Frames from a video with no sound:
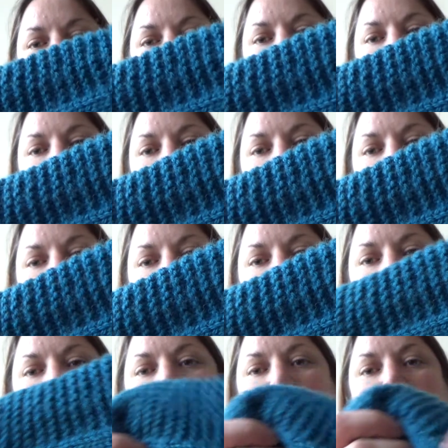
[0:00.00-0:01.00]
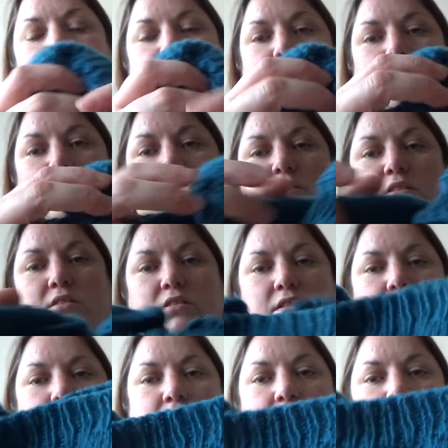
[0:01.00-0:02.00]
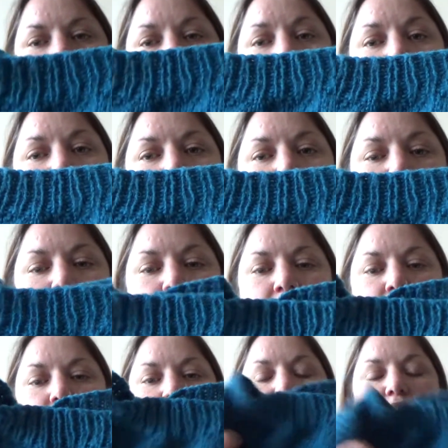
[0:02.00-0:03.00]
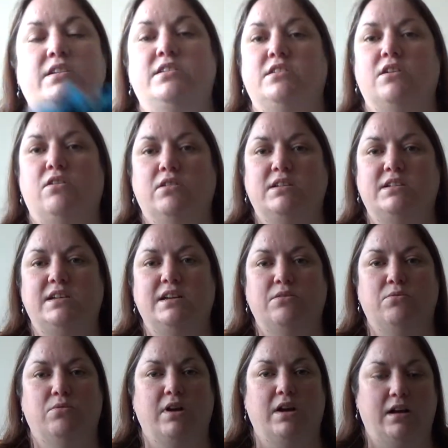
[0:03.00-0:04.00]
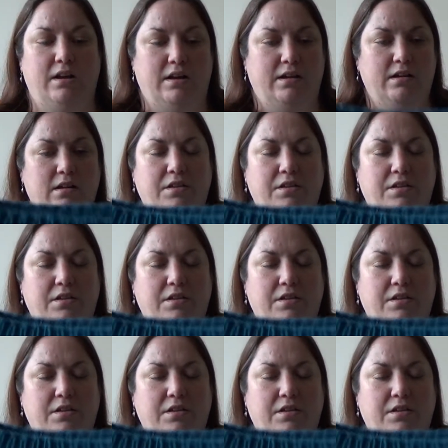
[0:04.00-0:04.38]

coming out. It's a nice dark teal colour.